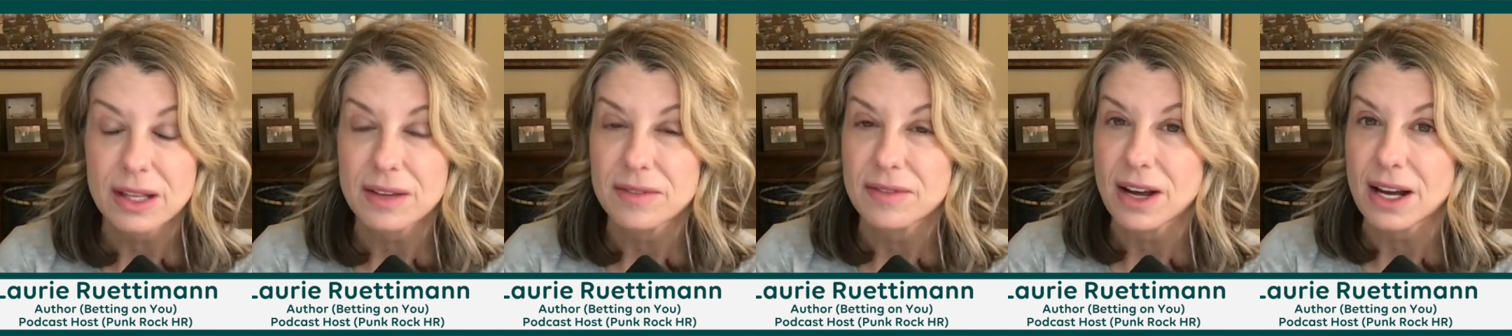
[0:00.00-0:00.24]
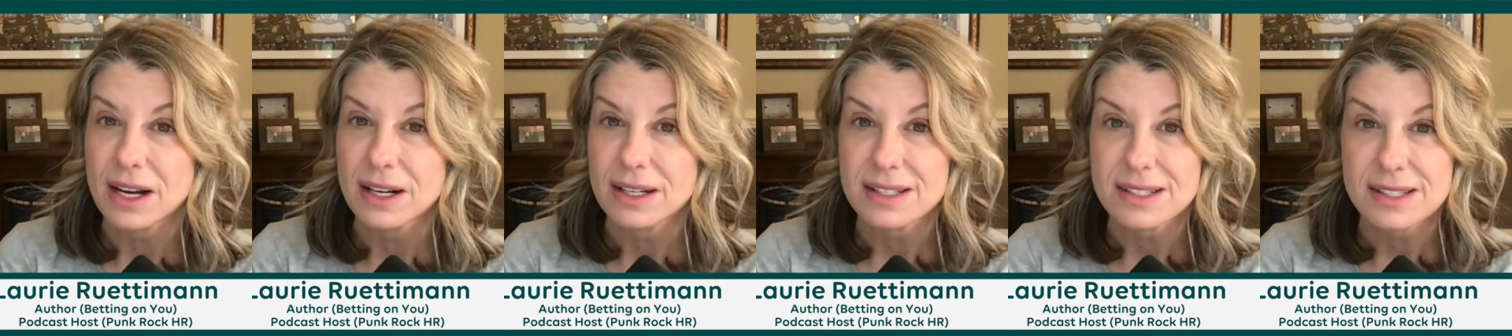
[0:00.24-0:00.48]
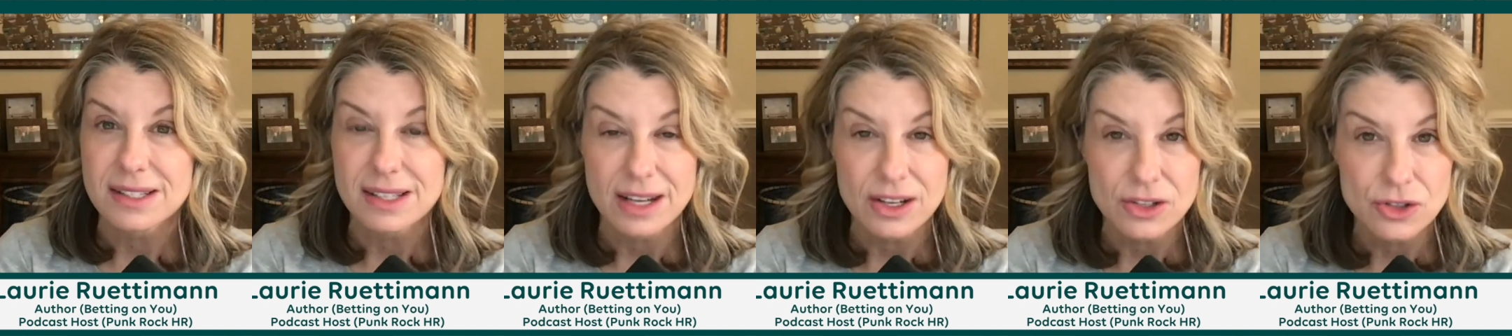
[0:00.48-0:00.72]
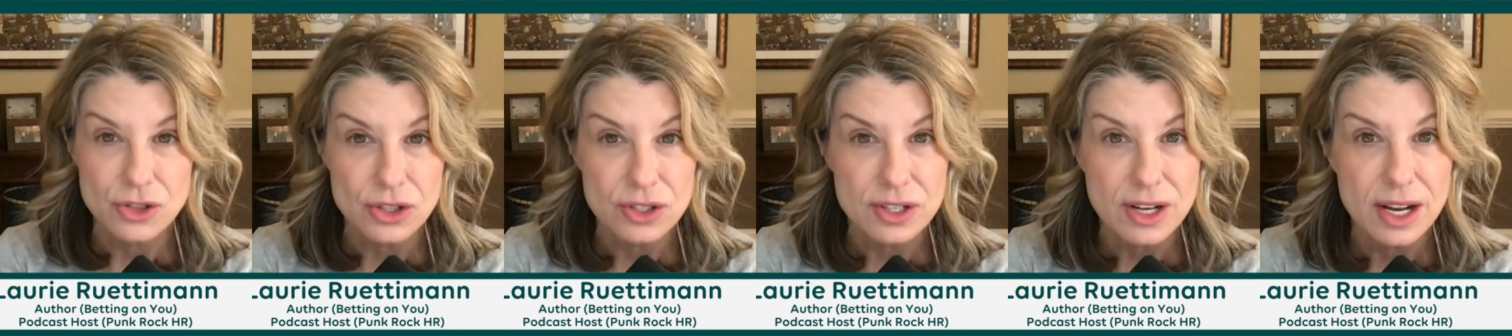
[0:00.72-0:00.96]
They've got it
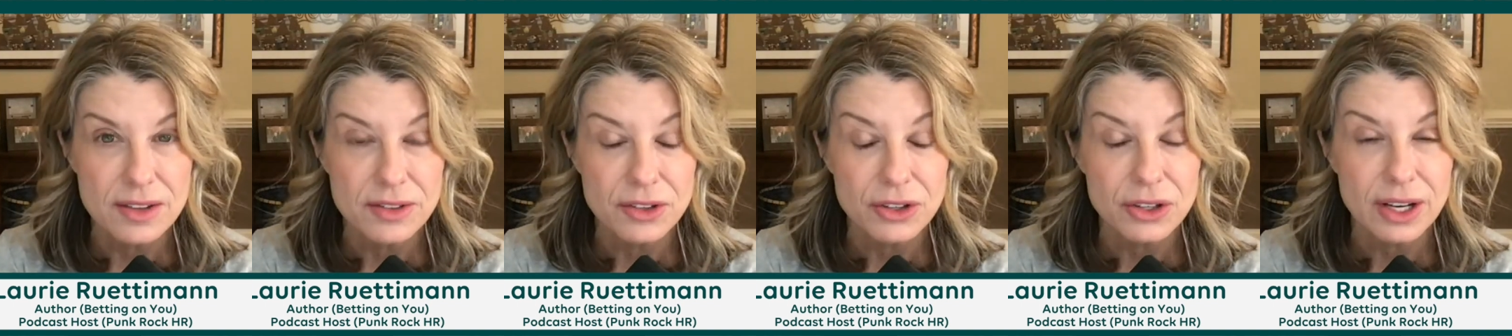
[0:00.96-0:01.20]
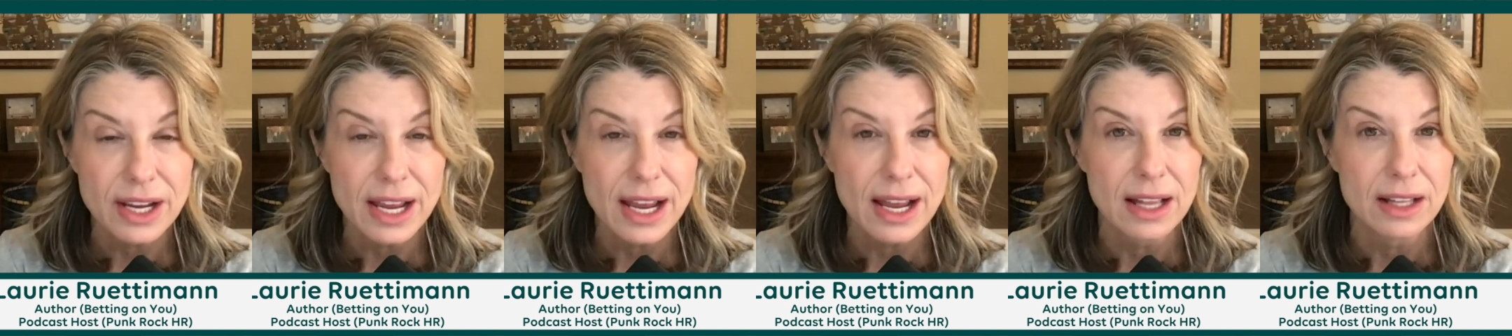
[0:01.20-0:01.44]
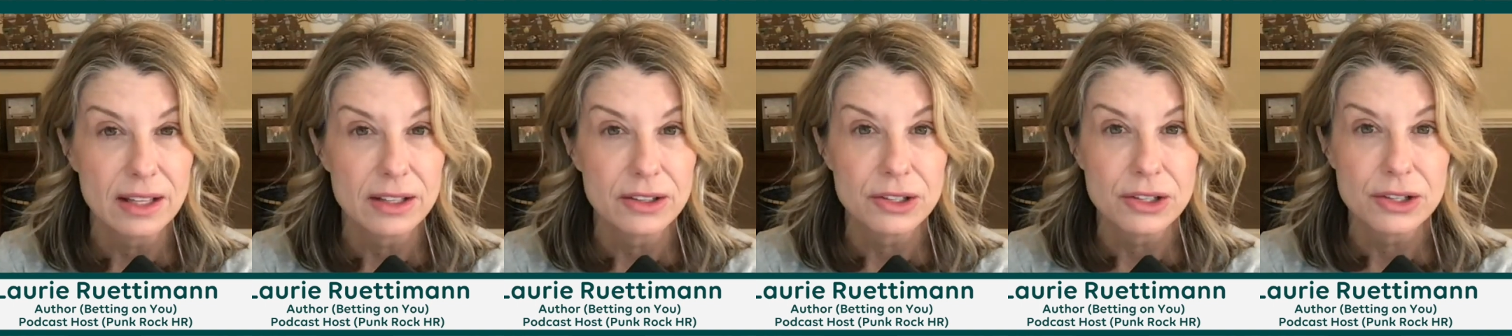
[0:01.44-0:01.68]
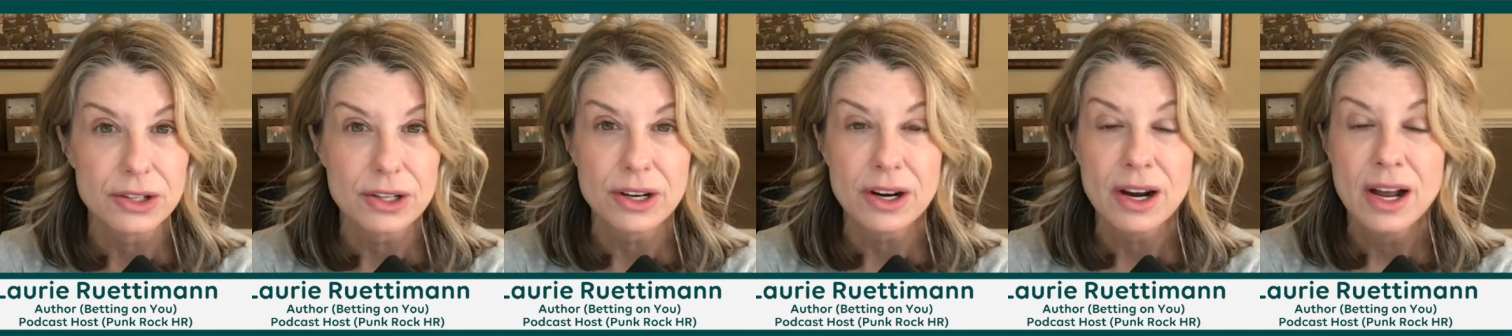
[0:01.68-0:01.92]
scheduled on their
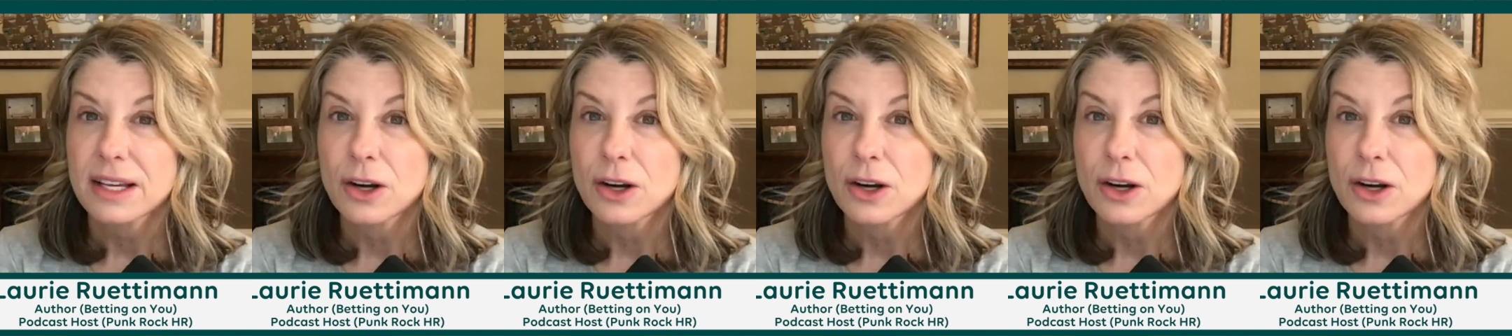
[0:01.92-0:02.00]
calendar.